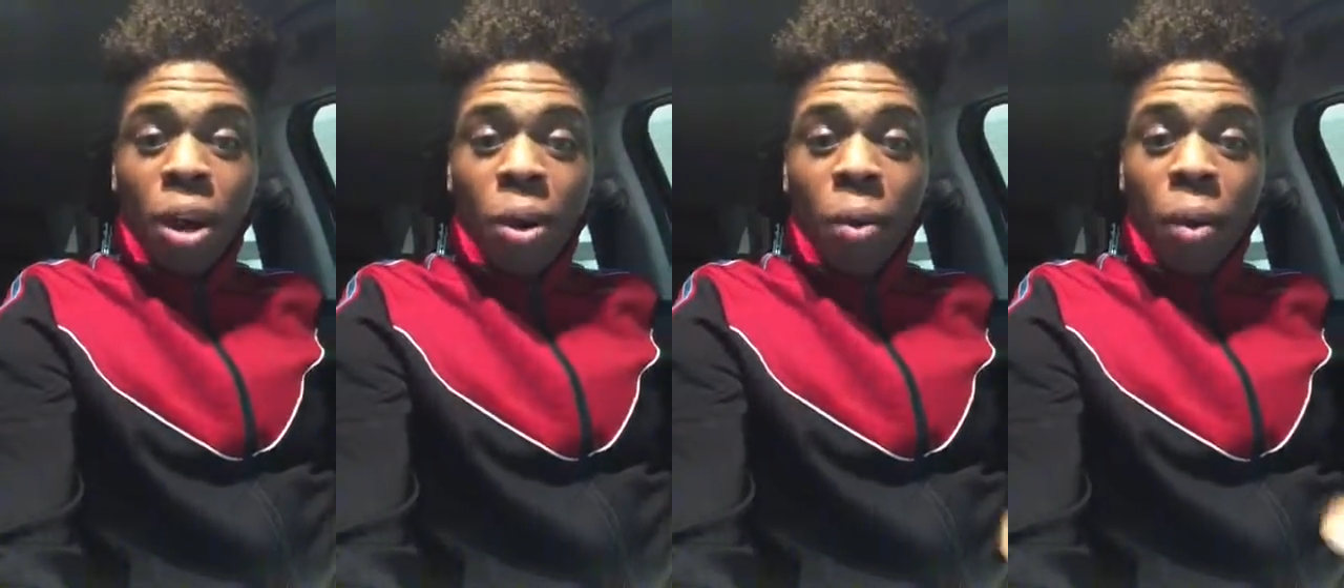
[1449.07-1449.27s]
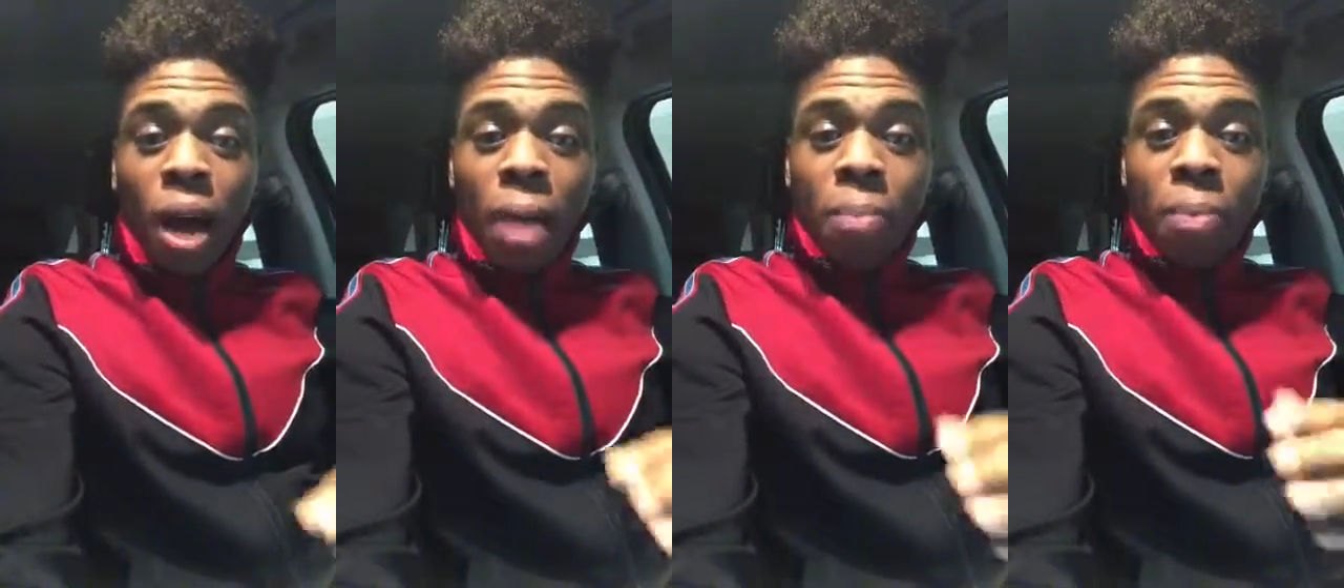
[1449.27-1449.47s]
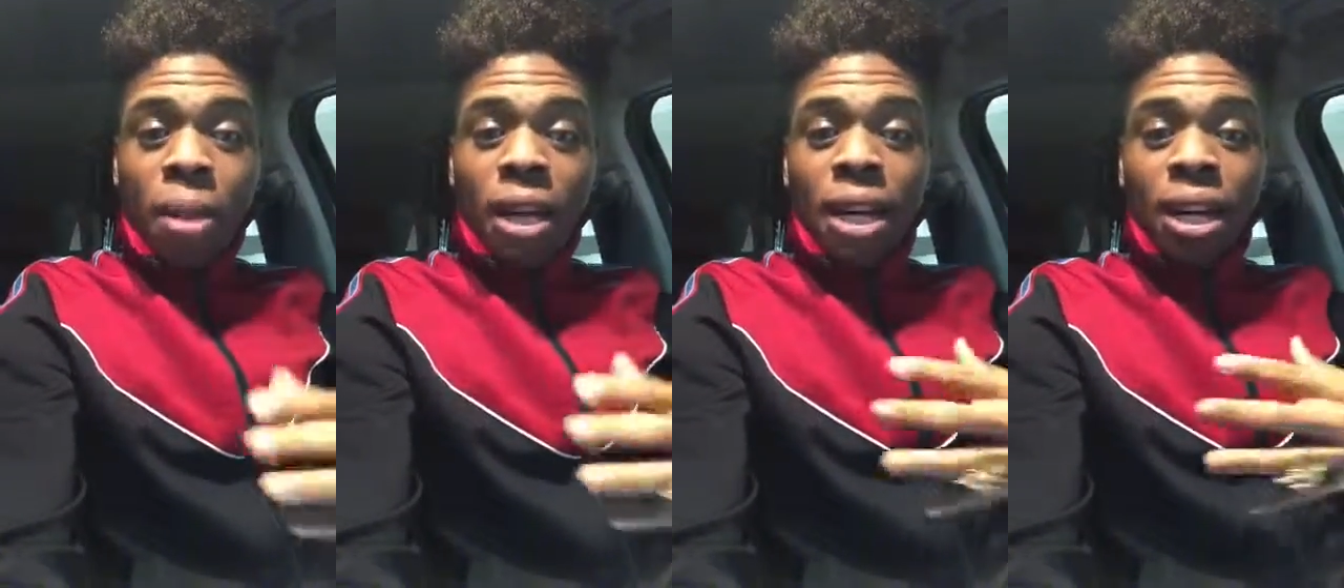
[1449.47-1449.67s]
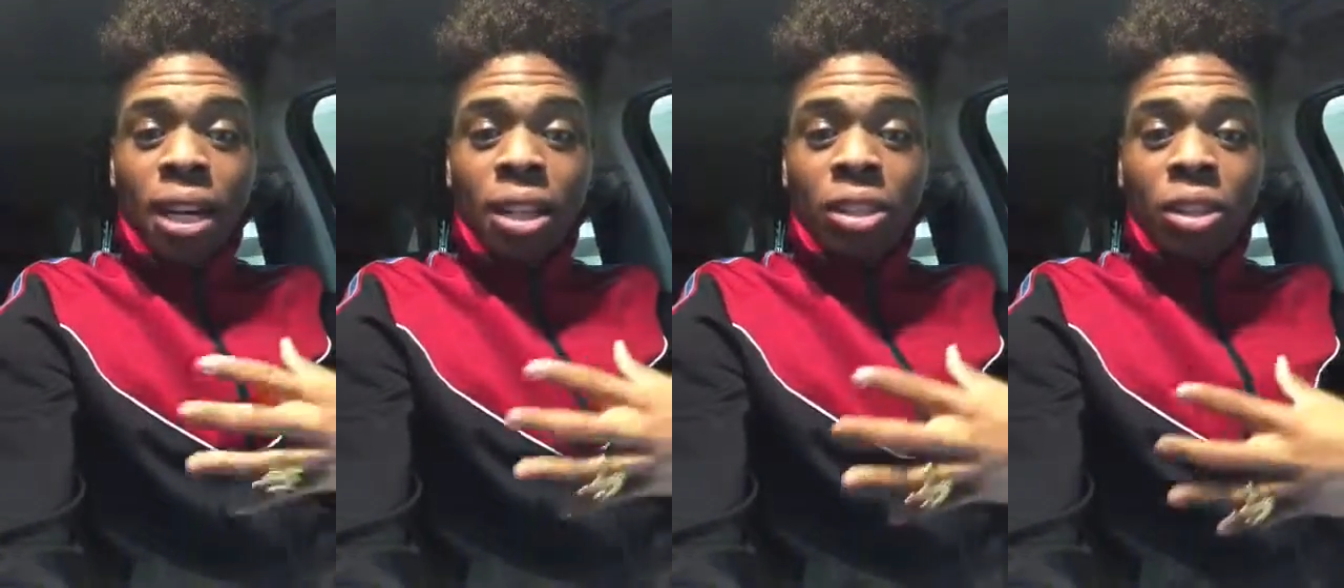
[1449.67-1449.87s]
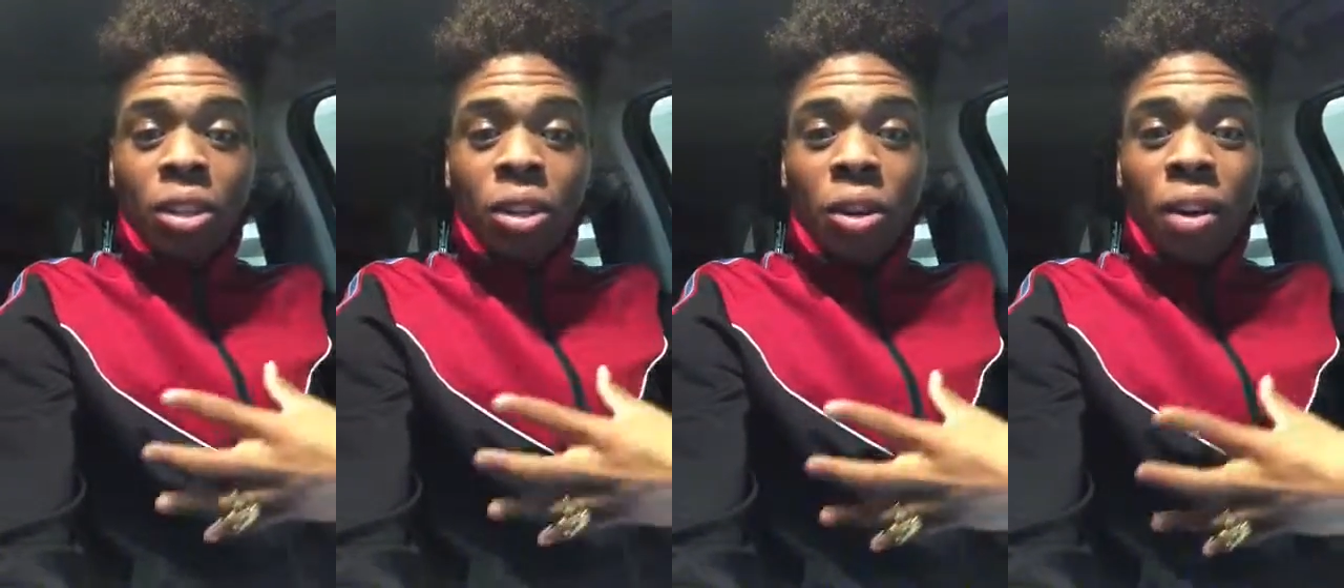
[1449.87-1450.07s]
Why?
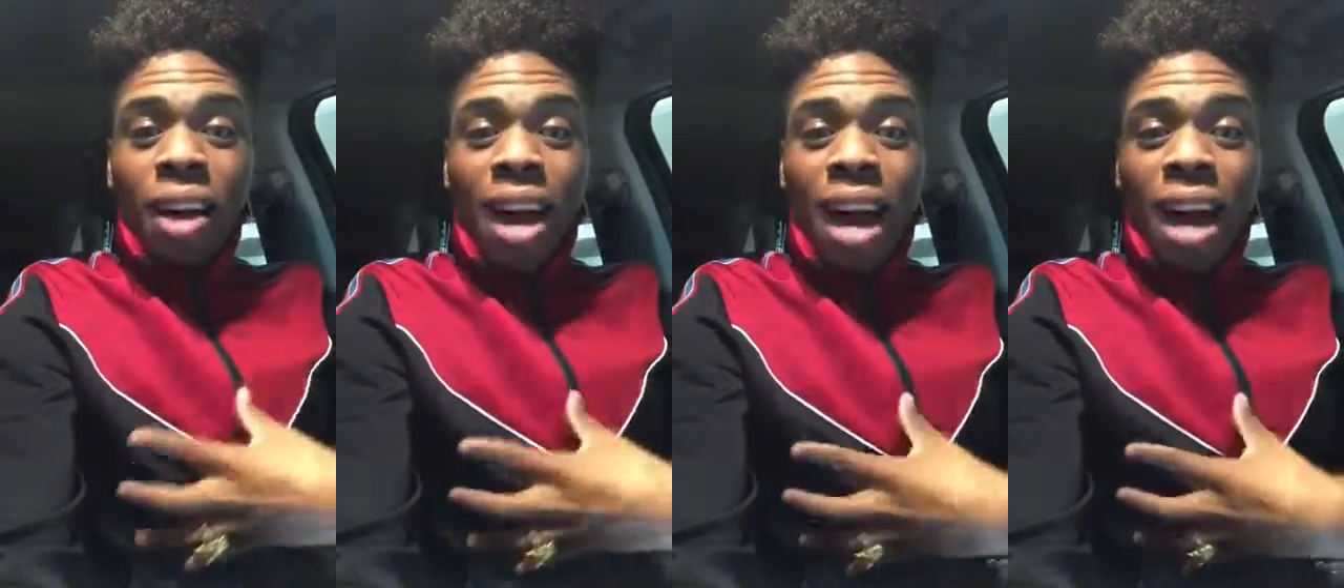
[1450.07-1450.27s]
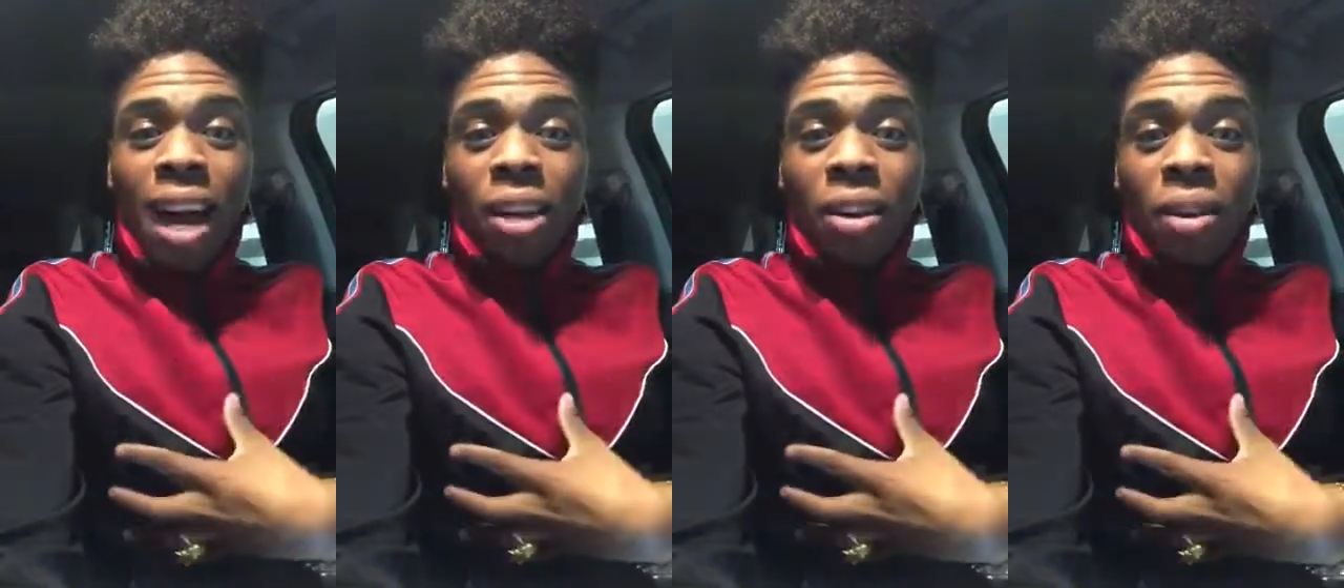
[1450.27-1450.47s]
Because you're